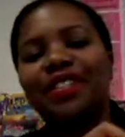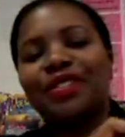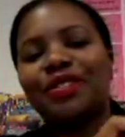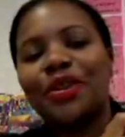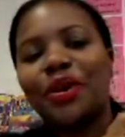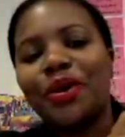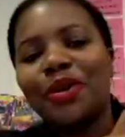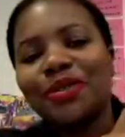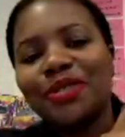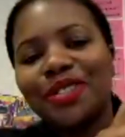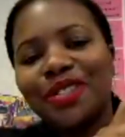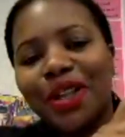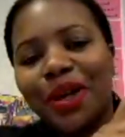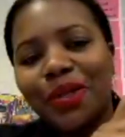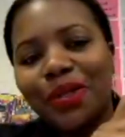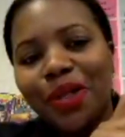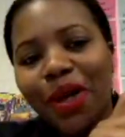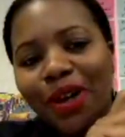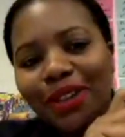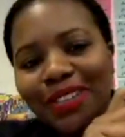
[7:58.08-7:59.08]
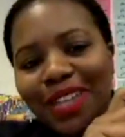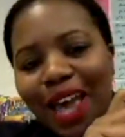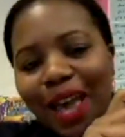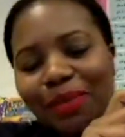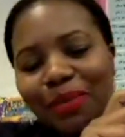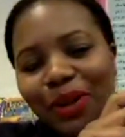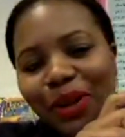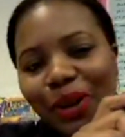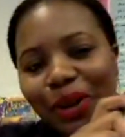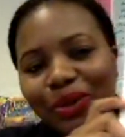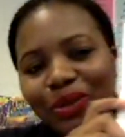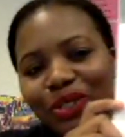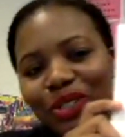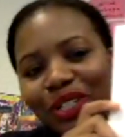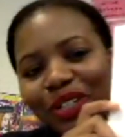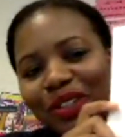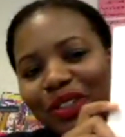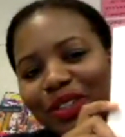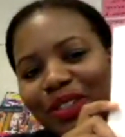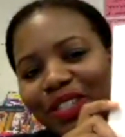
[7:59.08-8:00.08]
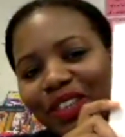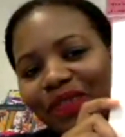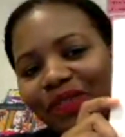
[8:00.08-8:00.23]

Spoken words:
Stoltz, a long time ago, shared this on